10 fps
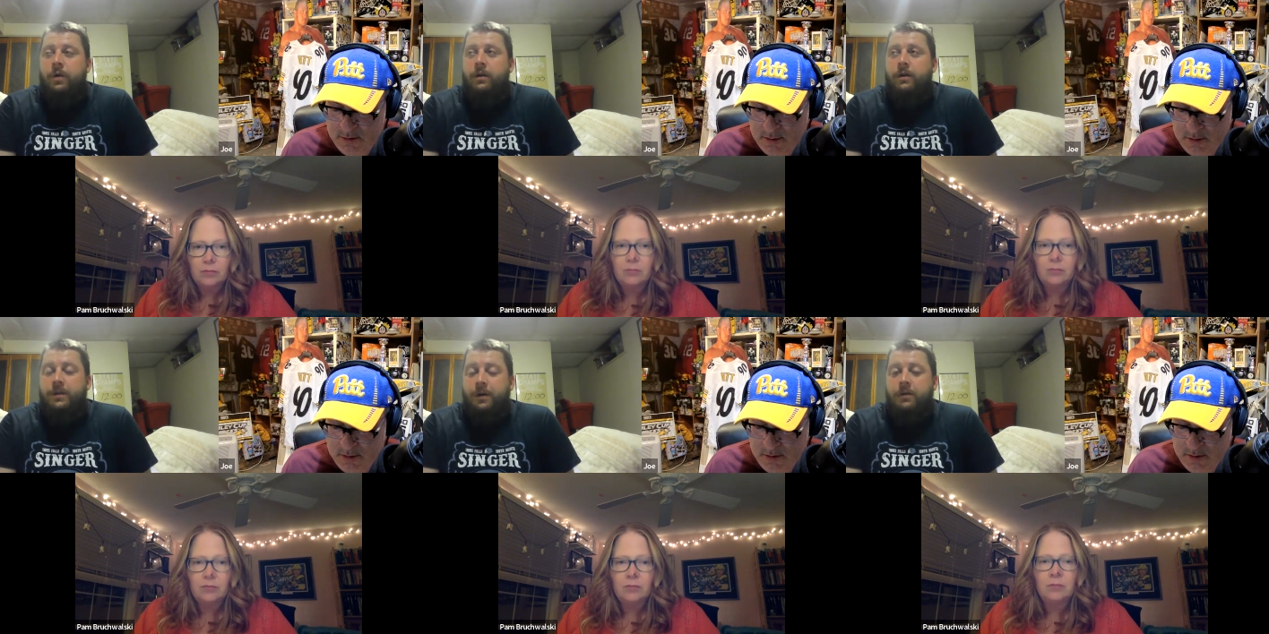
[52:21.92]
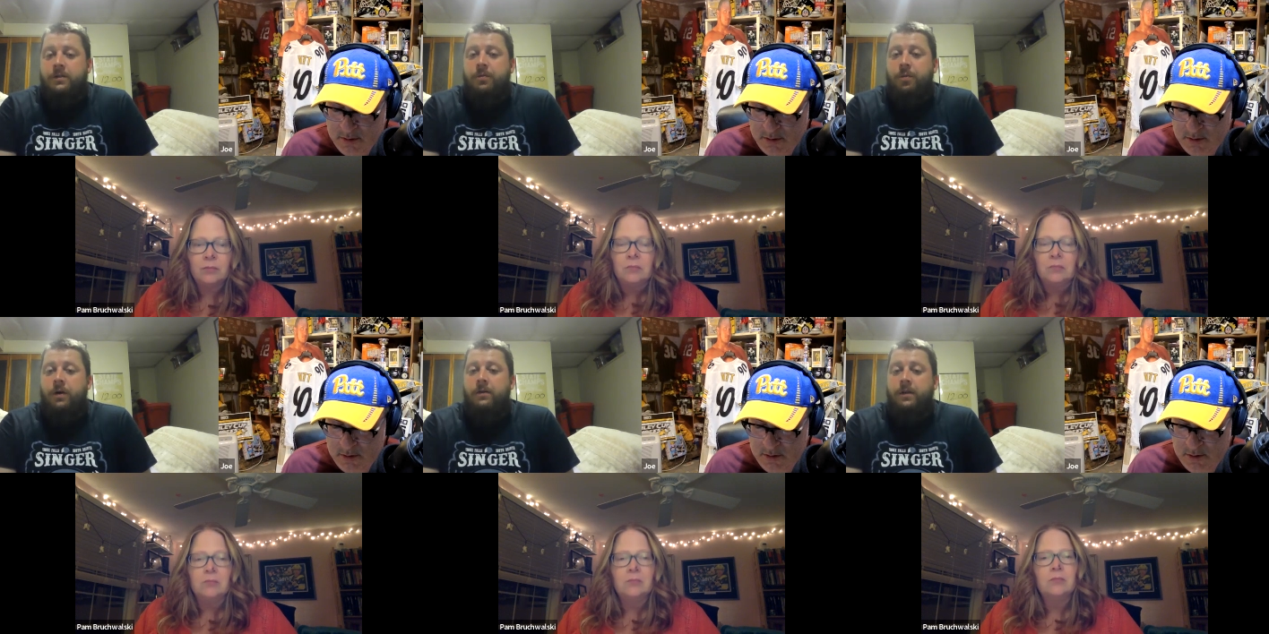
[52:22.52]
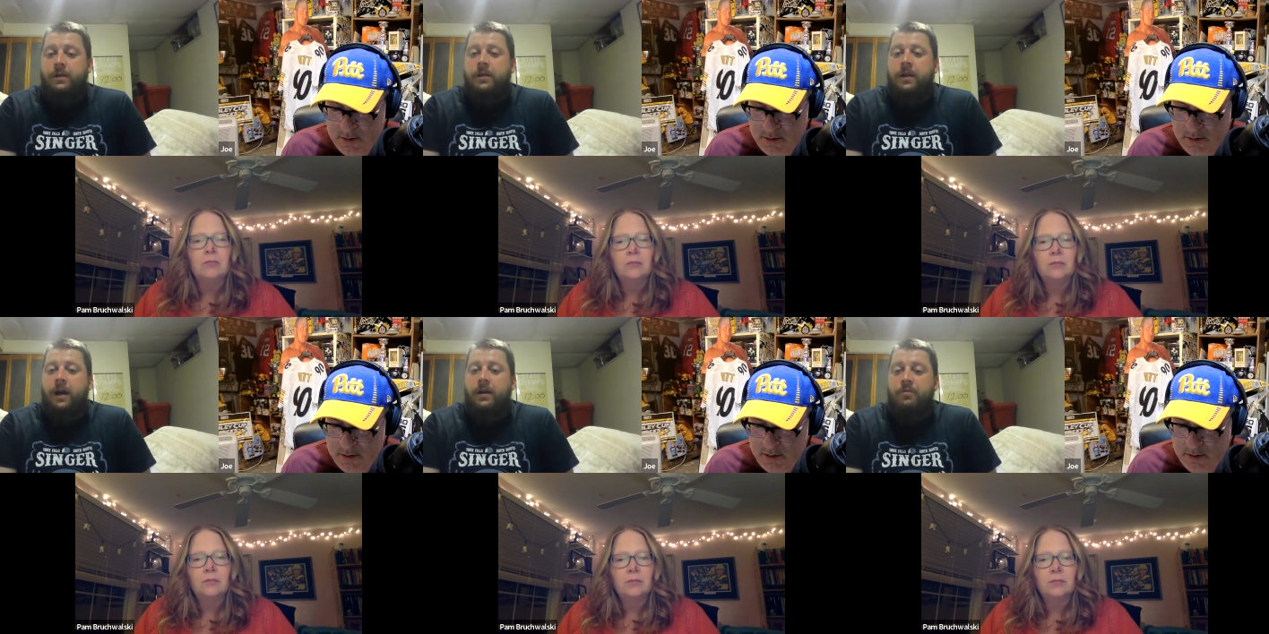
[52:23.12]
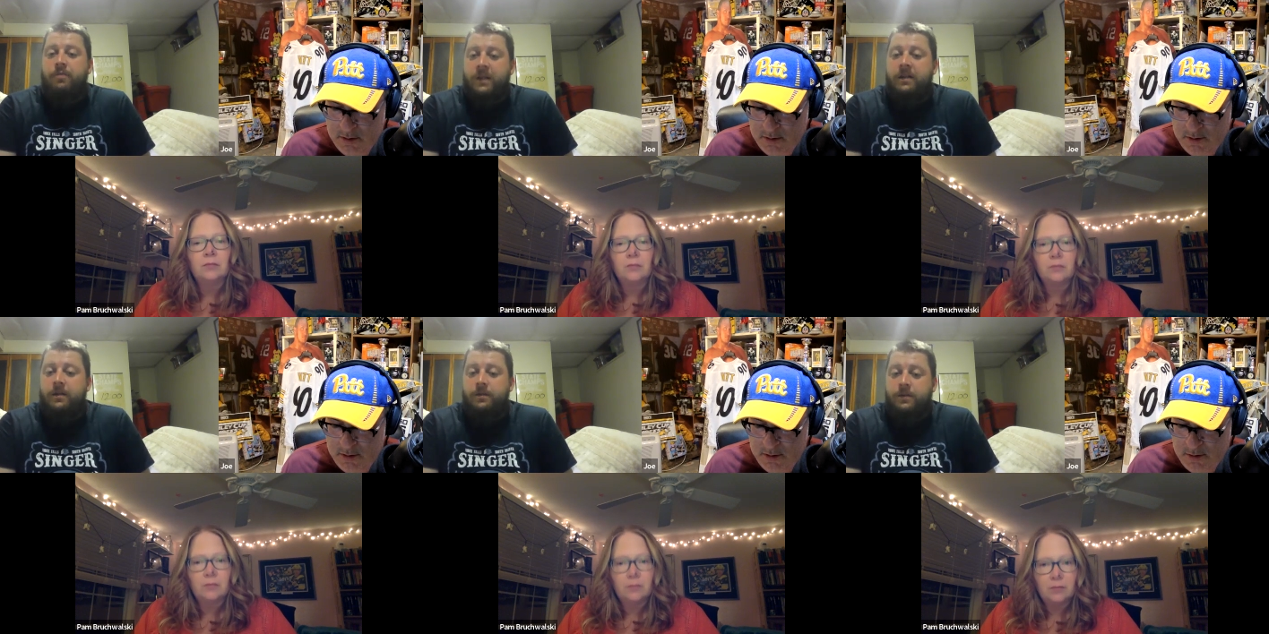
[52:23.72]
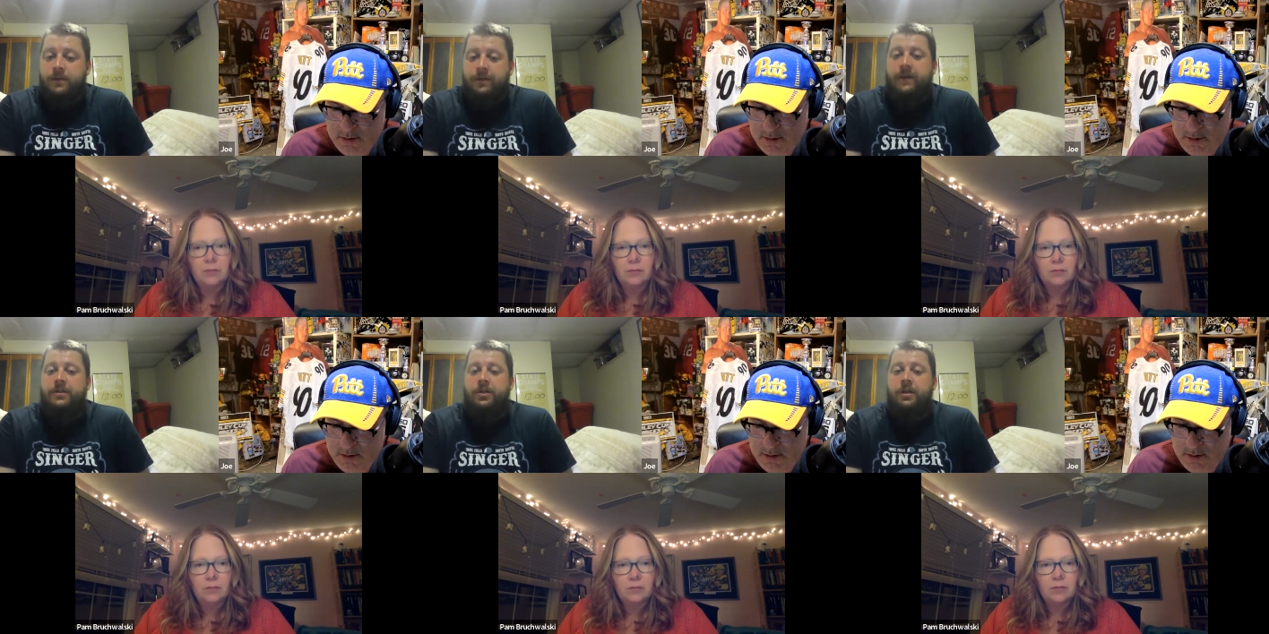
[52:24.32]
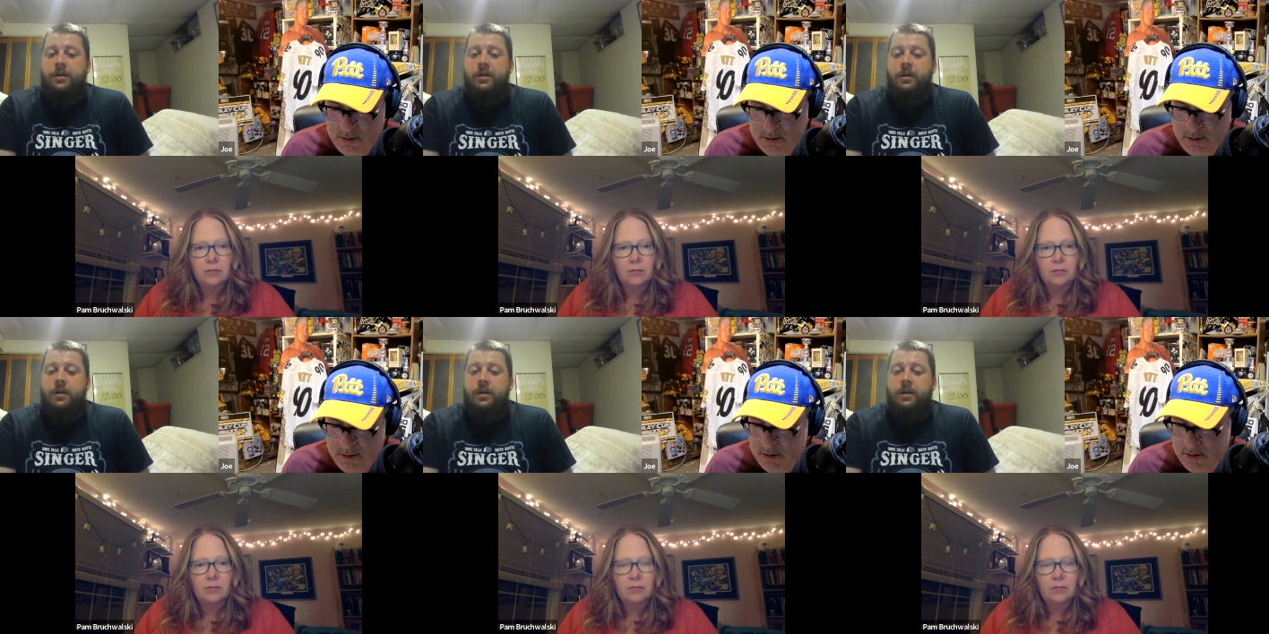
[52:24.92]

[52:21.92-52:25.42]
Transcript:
Speaker 1: where he talks to Wanda, he's like, "I could really use an Avenger."